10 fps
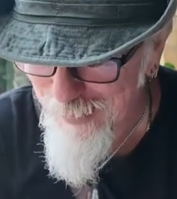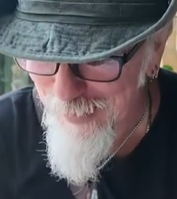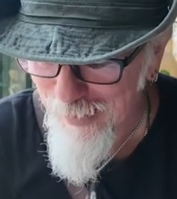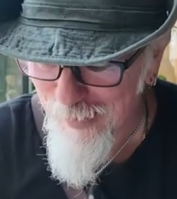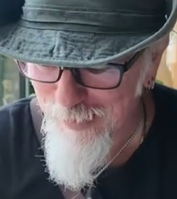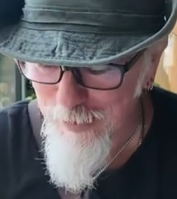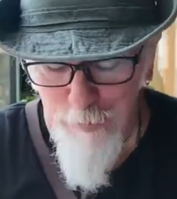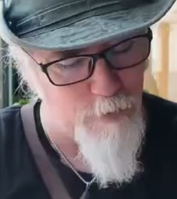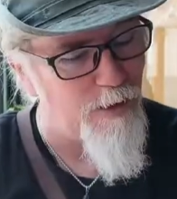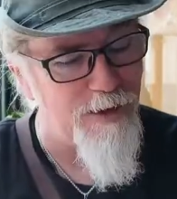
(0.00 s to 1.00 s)
see that I got this
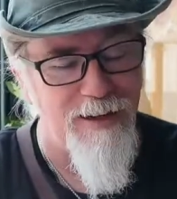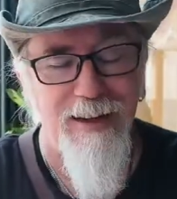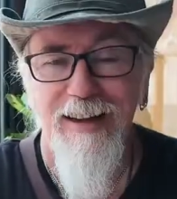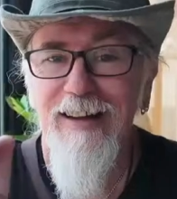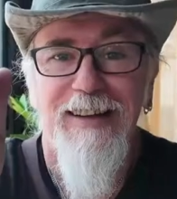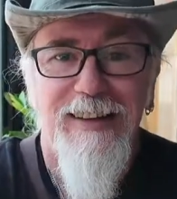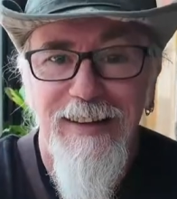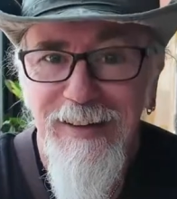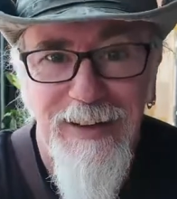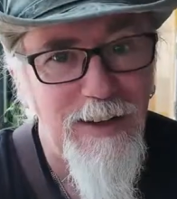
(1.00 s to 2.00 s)
up and running.
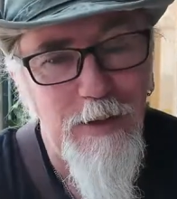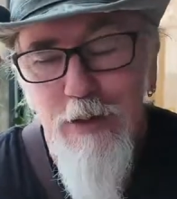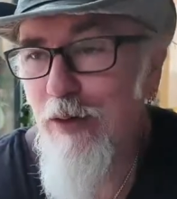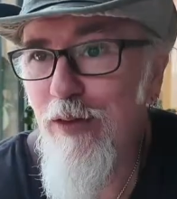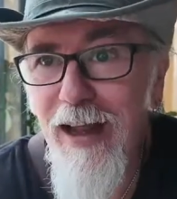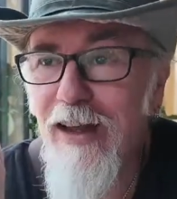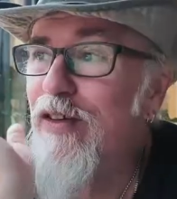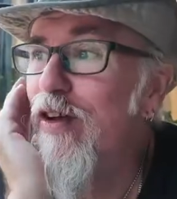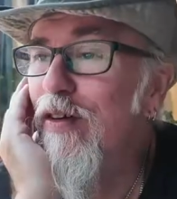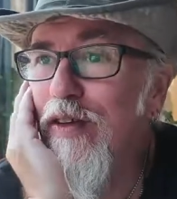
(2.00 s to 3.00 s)
What a
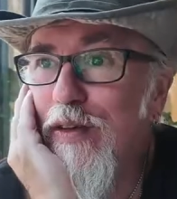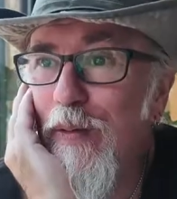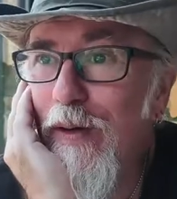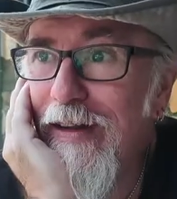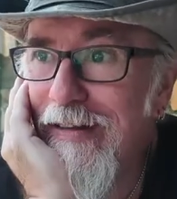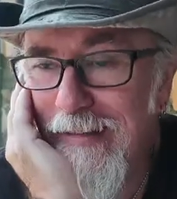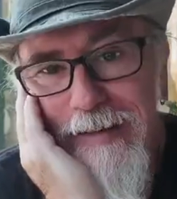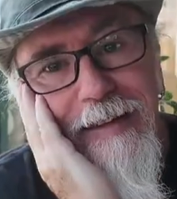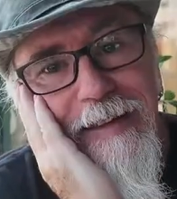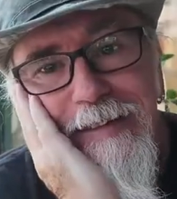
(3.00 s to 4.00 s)
fiasco this morning.
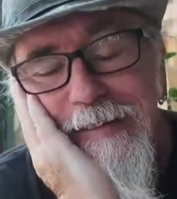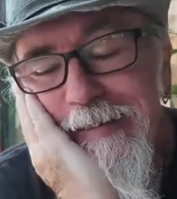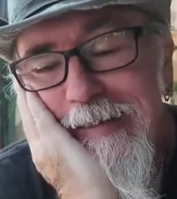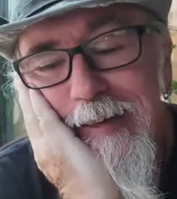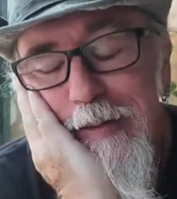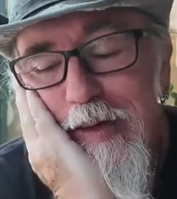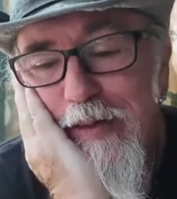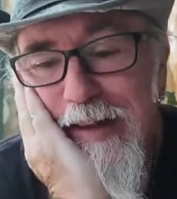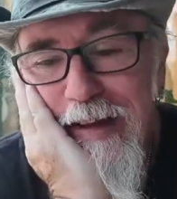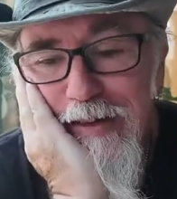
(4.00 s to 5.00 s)
What a
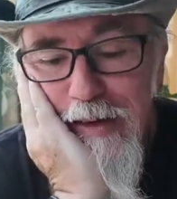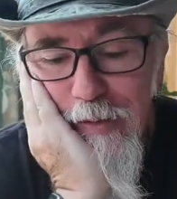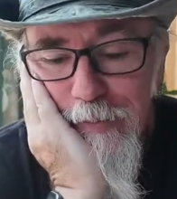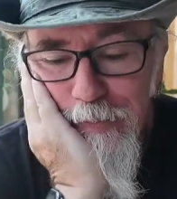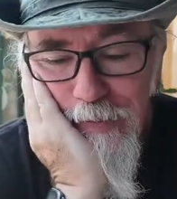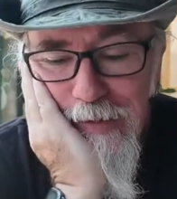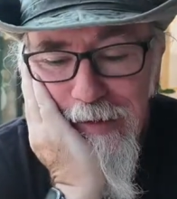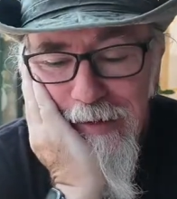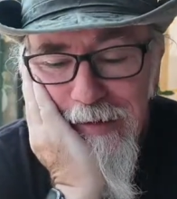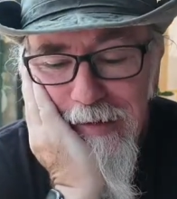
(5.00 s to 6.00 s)
fiasco.
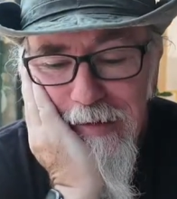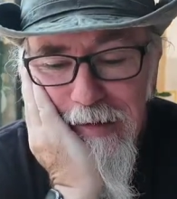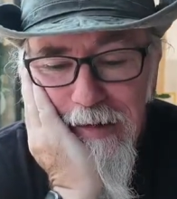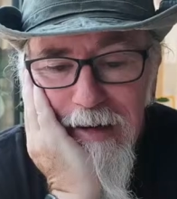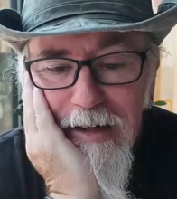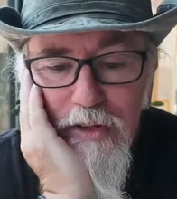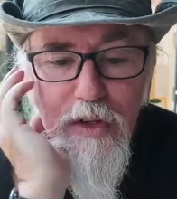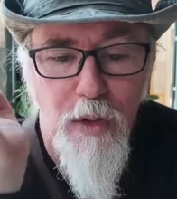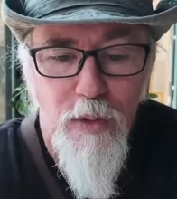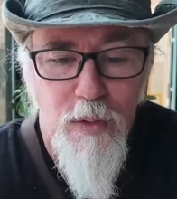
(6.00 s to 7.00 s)

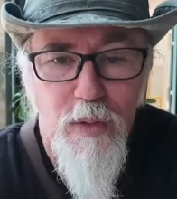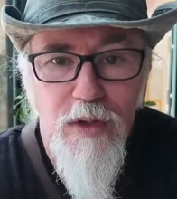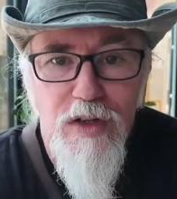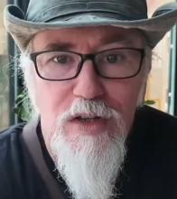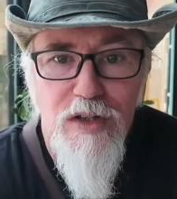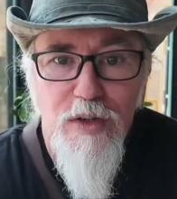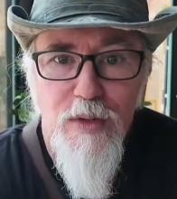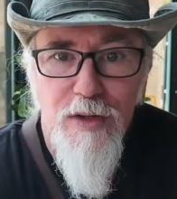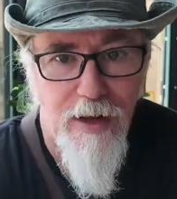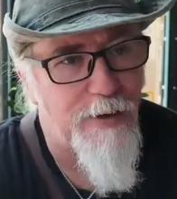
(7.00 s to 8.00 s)
So to
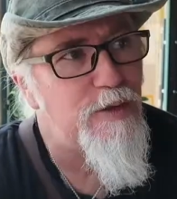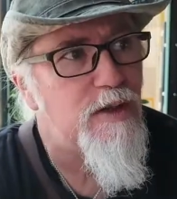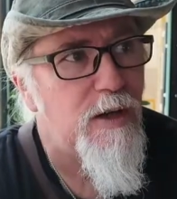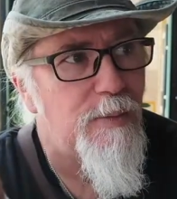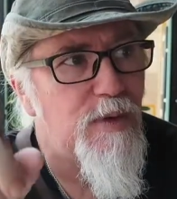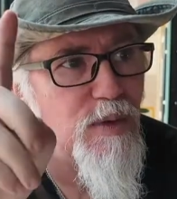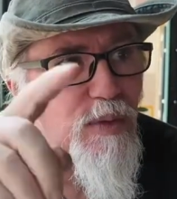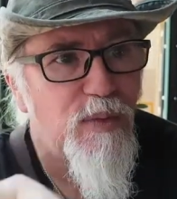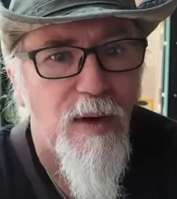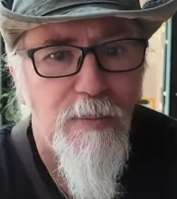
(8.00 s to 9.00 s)
do the live streams
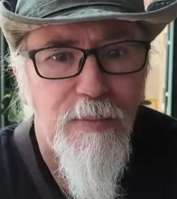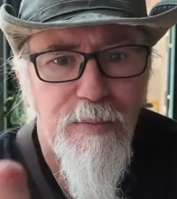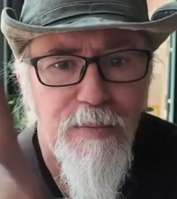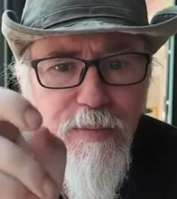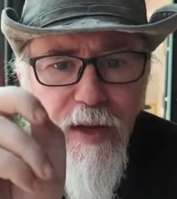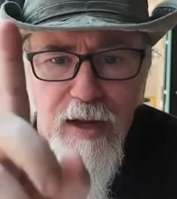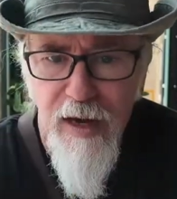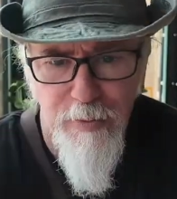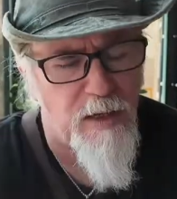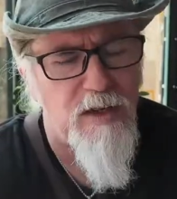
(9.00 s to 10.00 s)
from the
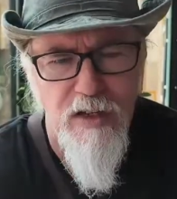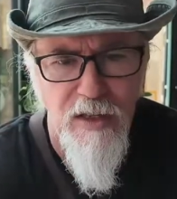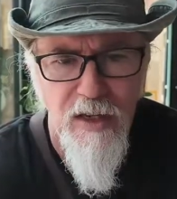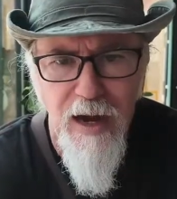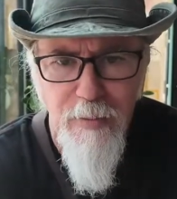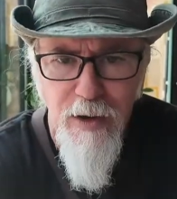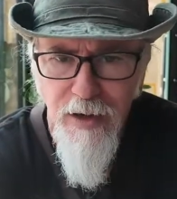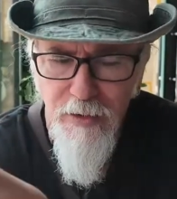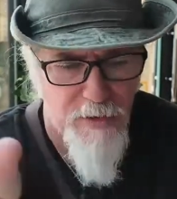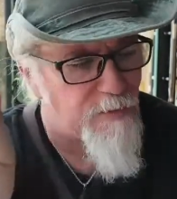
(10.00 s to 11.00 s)
camera, because the camera
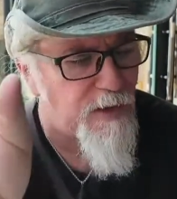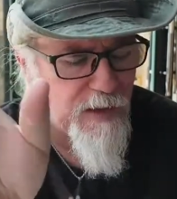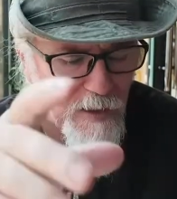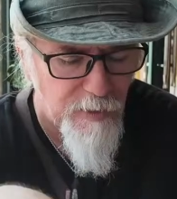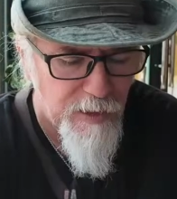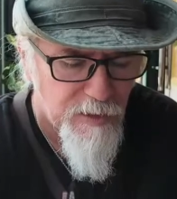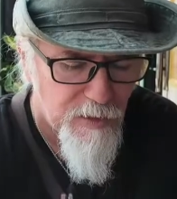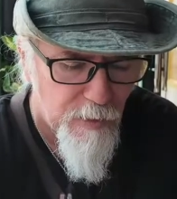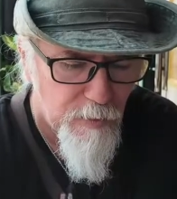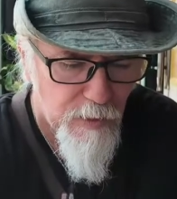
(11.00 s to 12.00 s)
handles everything, right?
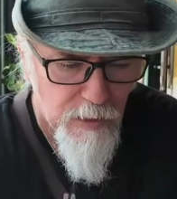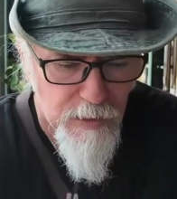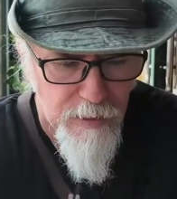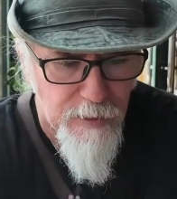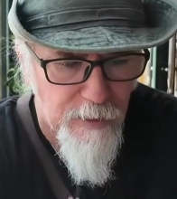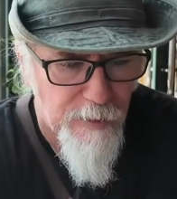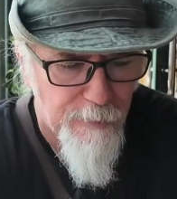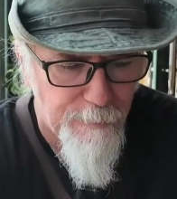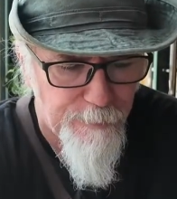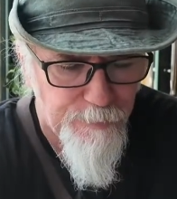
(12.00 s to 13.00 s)
So,
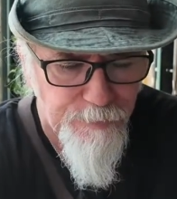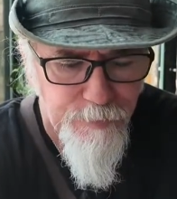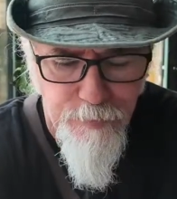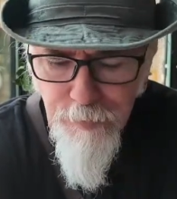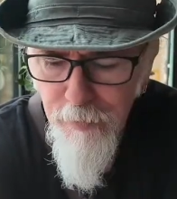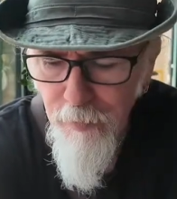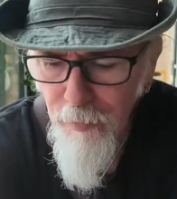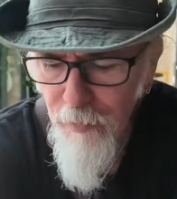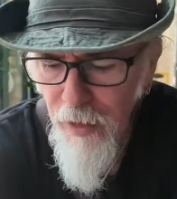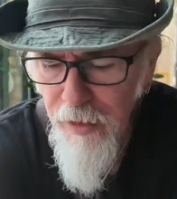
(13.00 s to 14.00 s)
um,
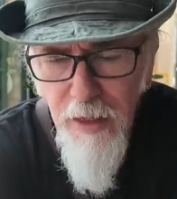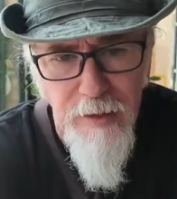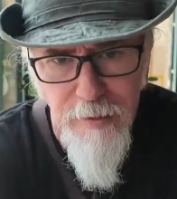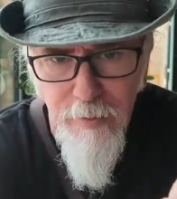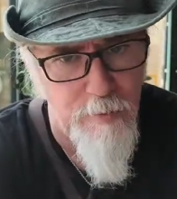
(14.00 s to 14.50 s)
and